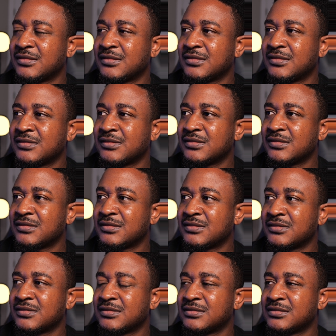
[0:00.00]

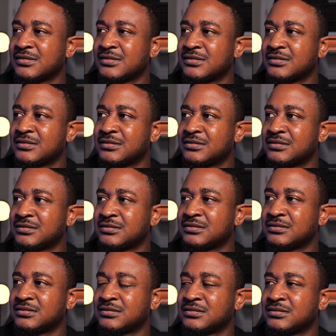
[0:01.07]

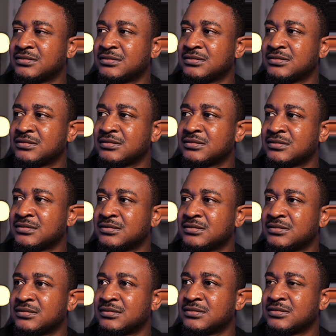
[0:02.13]

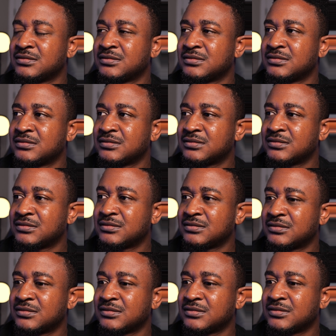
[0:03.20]

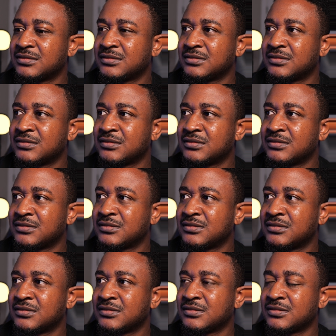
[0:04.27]

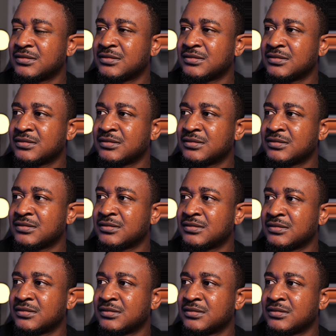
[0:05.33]

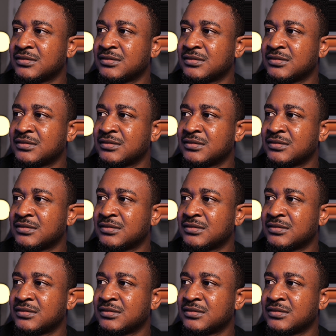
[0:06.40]
(not speaking)